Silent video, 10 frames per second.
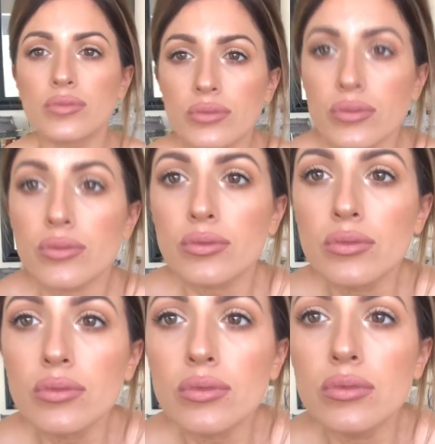I
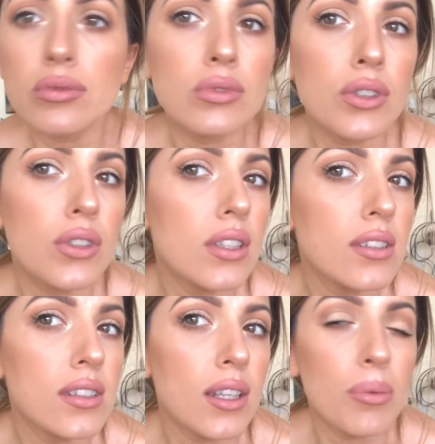don't know if you can
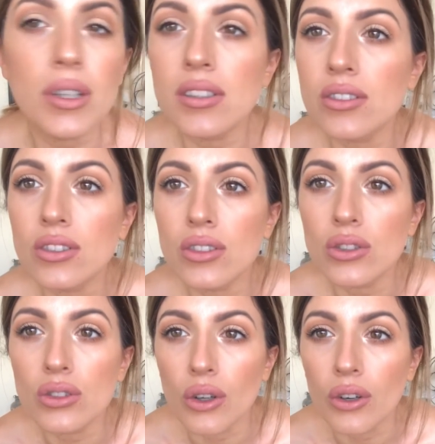see it, but it's
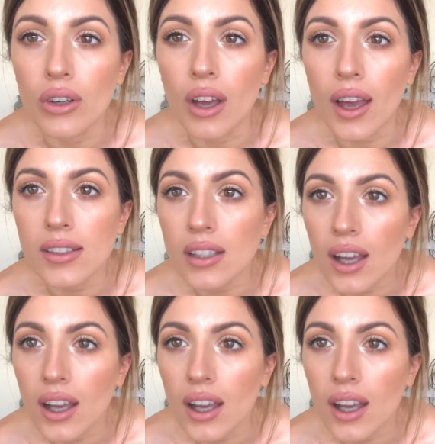just so nice.